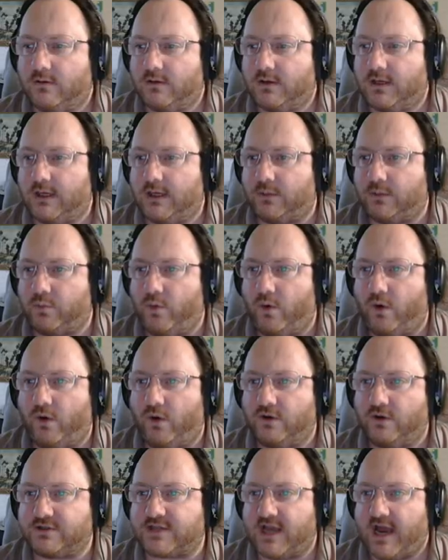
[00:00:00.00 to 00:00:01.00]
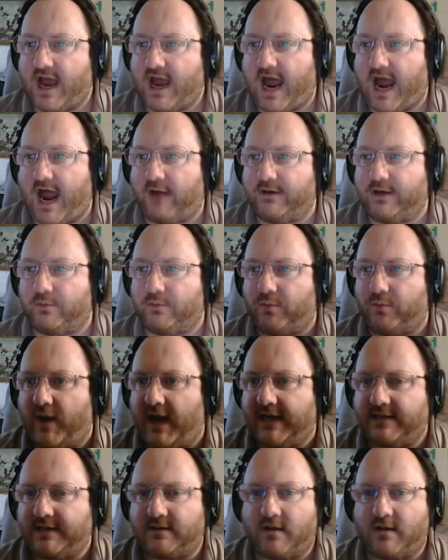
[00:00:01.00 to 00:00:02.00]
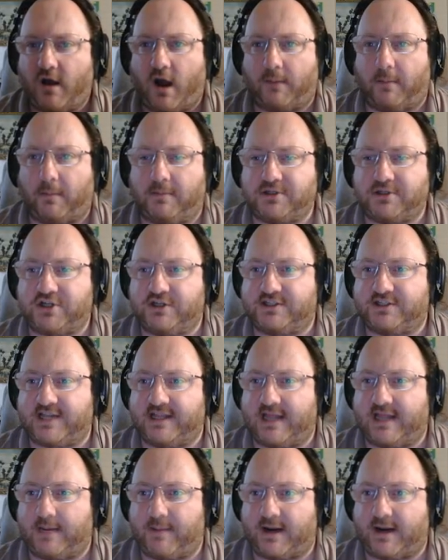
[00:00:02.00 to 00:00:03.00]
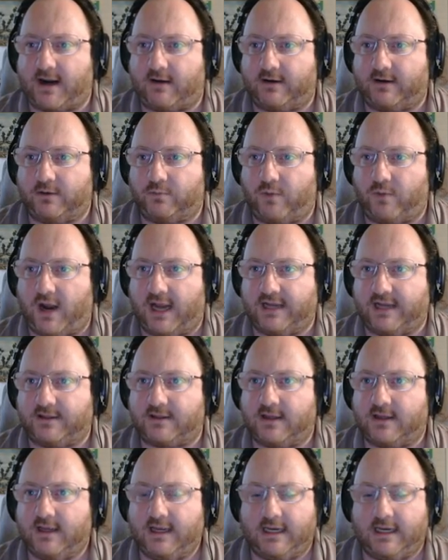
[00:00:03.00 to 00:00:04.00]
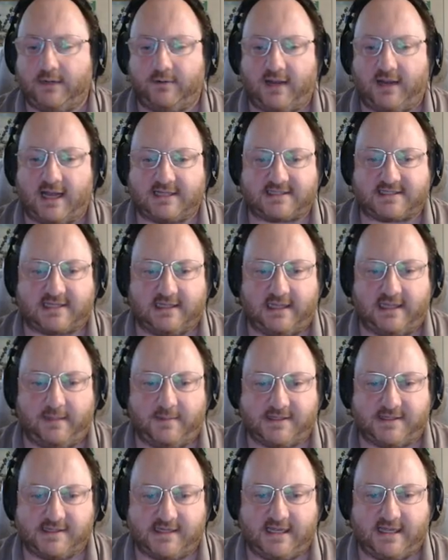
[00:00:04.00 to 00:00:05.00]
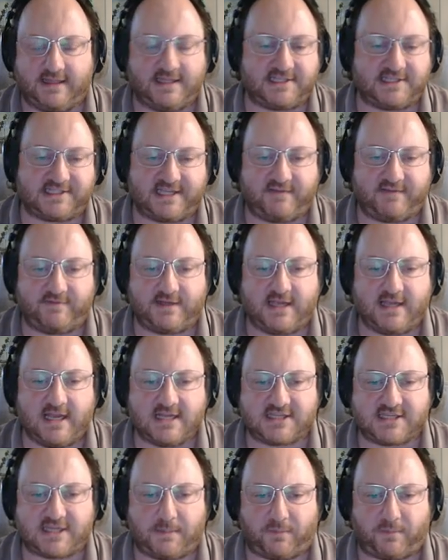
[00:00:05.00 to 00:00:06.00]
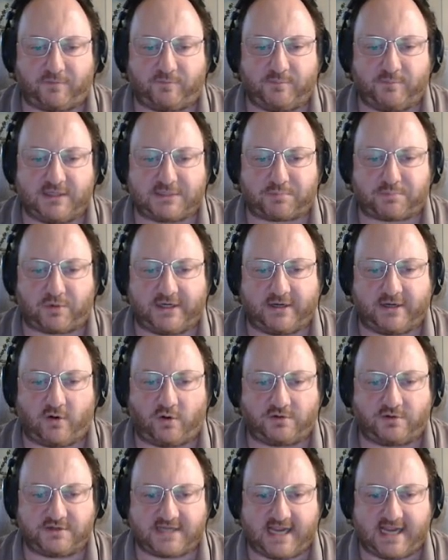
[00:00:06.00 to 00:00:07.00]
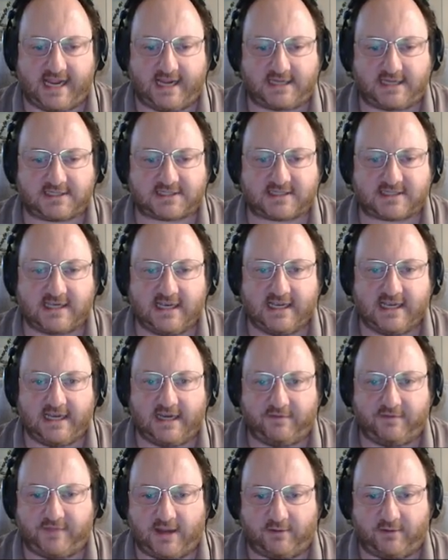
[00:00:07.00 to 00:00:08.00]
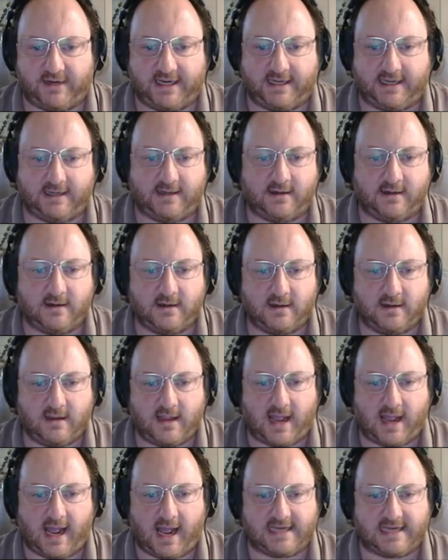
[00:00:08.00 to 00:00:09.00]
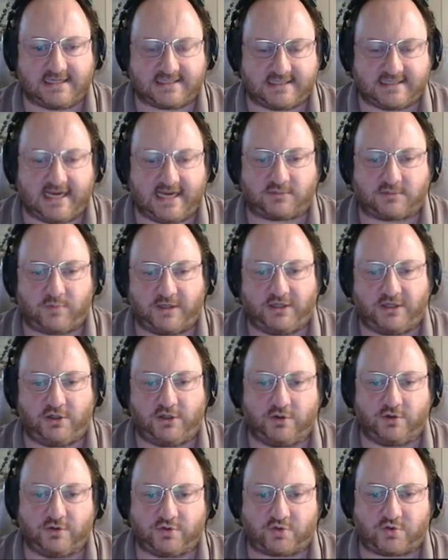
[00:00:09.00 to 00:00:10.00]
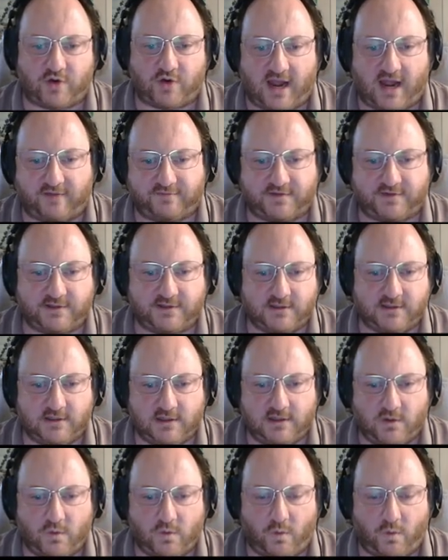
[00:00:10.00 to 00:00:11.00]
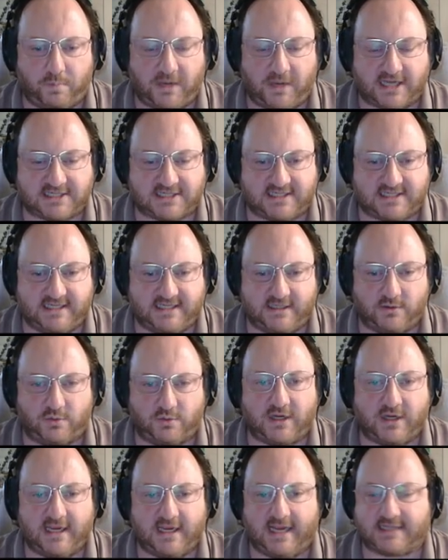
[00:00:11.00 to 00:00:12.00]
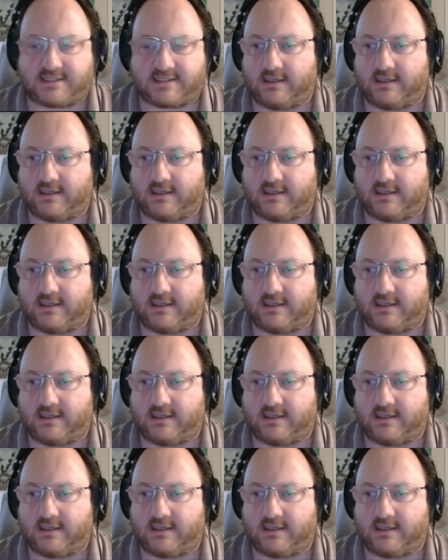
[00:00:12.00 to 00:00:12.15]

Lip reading: It was Aria Wraith. I probably should have said that about Aria Wraith in regards to limited. This is even separate from these pre-con decks. If they're in a set where you can draft or play sealed, it's an